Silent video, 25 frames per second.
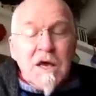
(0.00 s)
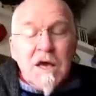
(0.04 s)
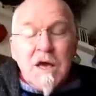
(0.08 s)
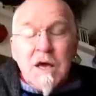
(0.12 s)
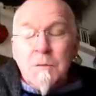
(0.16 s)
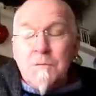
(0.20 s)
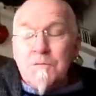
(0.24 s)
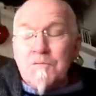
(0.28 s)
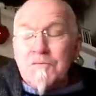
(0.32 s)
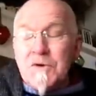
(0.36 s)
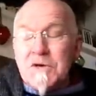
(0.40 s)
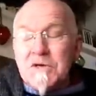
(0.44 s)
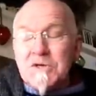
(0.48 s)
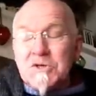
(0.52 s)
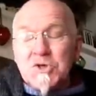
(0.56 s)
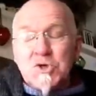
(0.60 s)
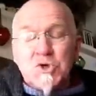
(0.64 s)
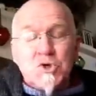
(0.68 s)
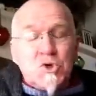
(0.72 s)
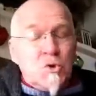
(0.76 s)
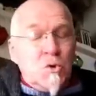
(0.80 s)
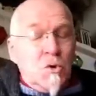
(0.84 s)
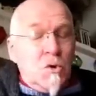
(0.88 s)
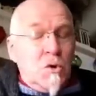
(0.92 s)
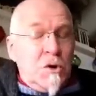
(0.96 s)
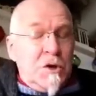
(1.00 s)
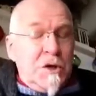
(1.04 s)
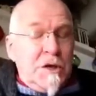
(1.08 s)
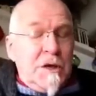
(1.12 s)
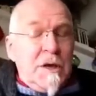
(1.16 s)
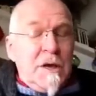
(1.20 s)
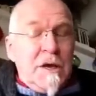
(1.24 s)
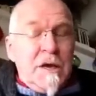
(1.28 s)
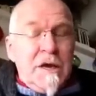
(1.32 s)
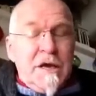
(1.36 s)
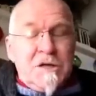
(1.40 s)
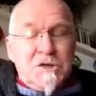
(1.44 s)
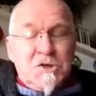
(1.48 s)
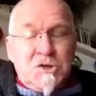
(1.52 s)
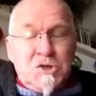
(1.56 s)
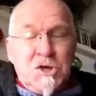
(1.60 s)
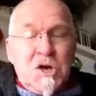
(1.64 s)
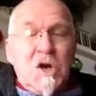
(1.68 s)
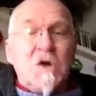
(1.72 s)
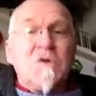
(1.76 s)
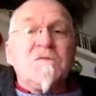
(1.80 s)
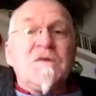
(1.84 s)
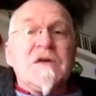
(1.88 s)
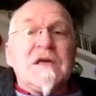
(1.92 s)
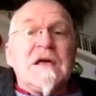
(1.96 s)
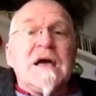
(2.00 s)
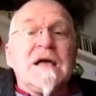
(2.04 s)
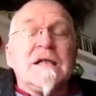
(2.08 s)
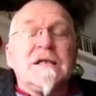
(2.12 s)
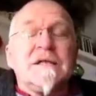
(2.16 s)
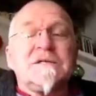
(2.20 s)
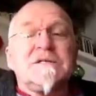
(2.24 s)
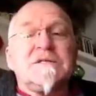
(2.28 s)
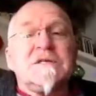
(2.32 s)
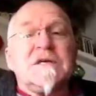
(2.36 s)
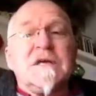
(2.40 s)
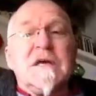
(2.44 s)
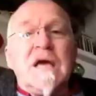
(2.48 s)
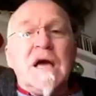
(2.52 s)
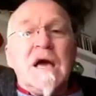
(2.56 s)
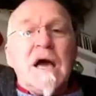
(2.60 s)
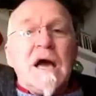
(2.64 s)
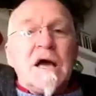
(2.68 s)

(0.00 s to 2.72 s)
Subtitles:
It brings joy and joviality